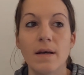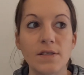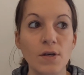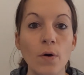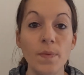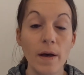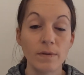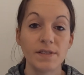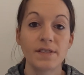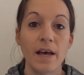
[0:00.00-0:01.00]
So I hope that
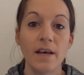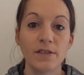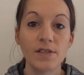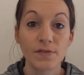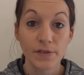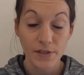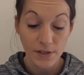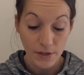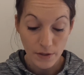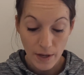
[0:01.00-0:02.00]
was useful to
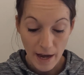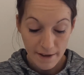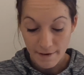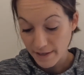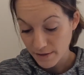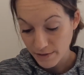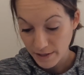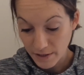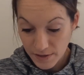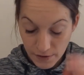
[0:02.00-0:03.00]
you. I find it
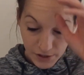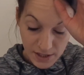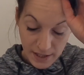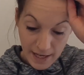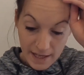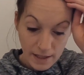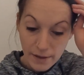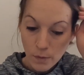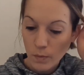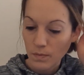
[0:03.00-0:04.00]
really useful, just again,
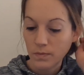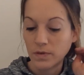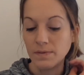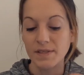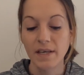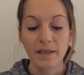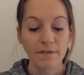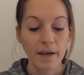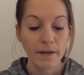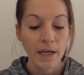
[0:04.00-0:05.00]
like when I'm saying, if
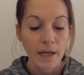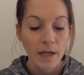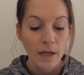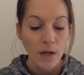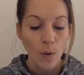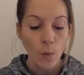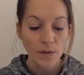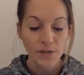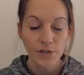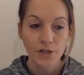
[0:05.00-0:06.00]
I
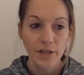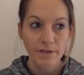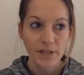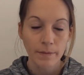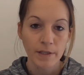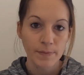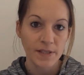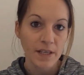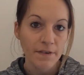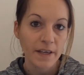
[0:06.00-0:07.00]
want to train for something
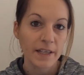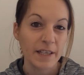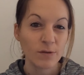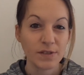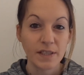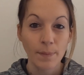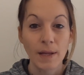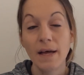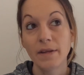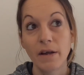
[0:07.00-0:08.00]
specific and I don't see a
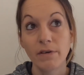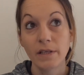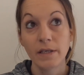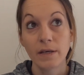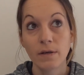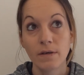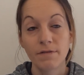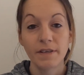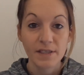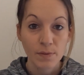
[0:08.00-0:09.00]
plan that I really
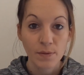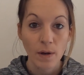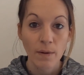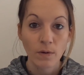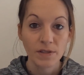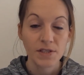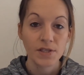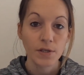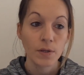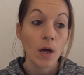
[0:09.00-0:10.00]
fits with what I'm wanting to
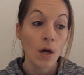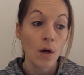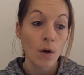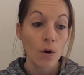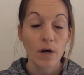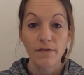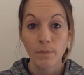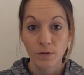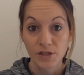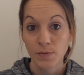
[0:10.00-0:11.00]
do, or if I'm
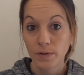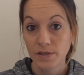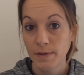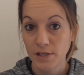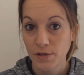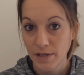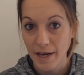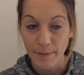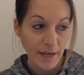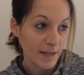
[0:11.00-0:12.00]
just wanting to make sure that
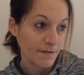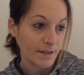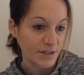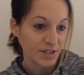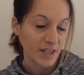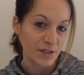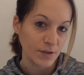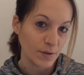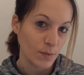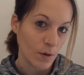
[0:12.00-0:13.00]
I behave and stick
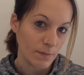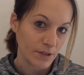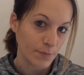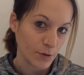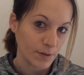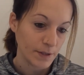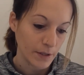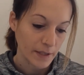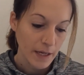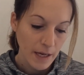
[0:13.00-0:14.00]
to what I'm supposed to be
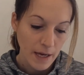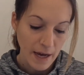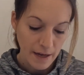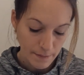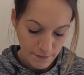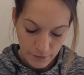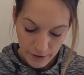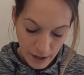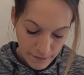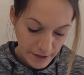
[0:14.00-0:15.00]
doing for
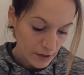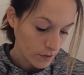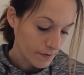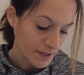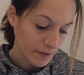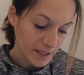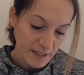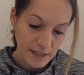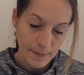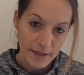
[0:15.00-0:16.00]
recovery, or if it's an
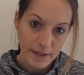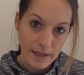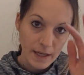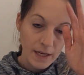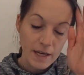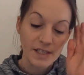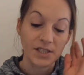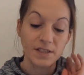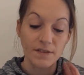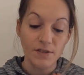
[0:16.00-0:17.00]
easy spin, it
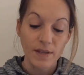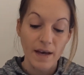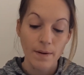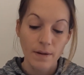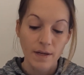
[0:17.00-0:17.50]
just gives you that